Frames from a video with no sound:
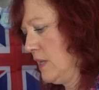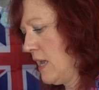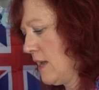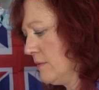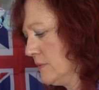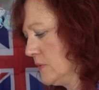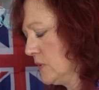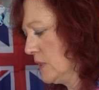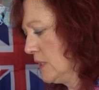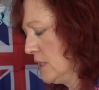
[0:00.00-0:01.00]
Yeah.
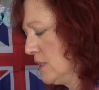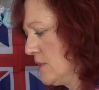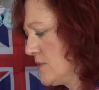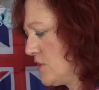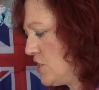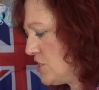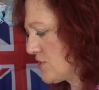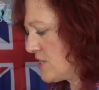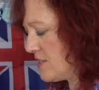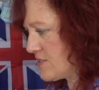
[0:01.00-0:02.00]
So she
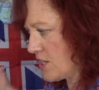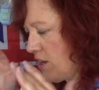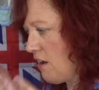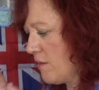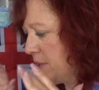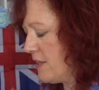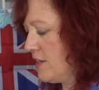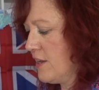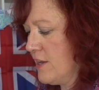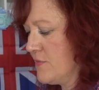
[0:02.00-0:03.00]
just needs to calm her
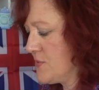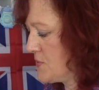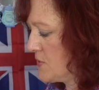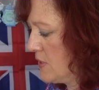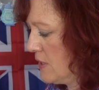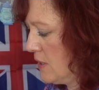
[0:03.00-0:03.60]
nerves.